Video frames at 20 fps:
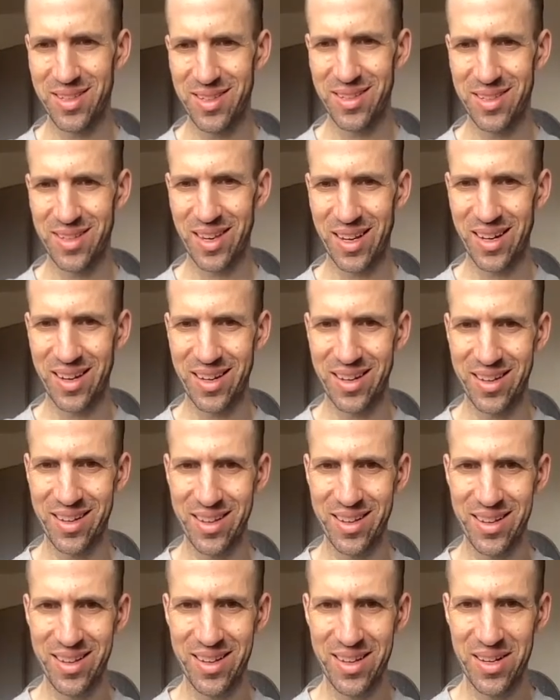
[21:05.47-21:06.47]
is like
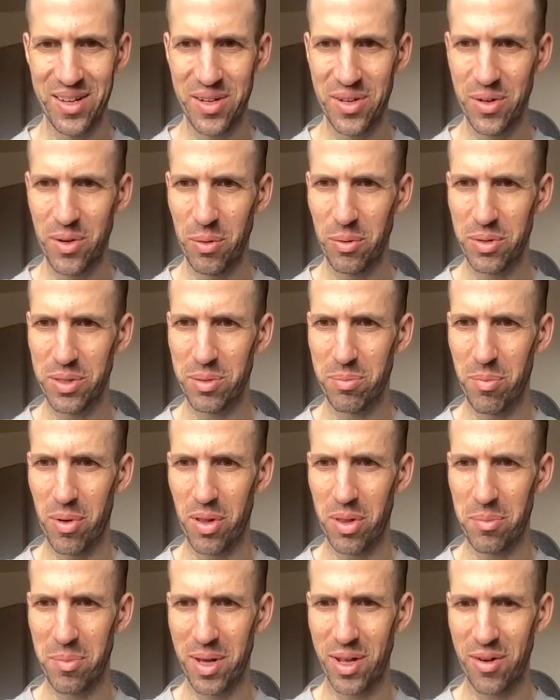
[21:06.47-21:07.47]
no
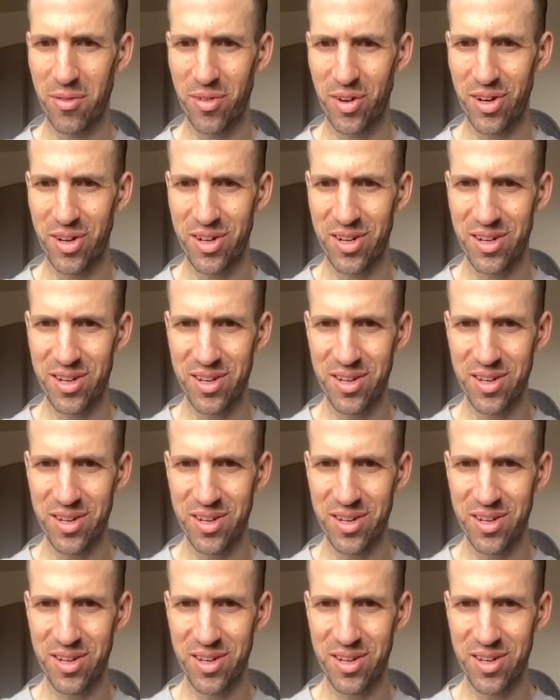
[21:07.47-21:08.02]
small amount of art.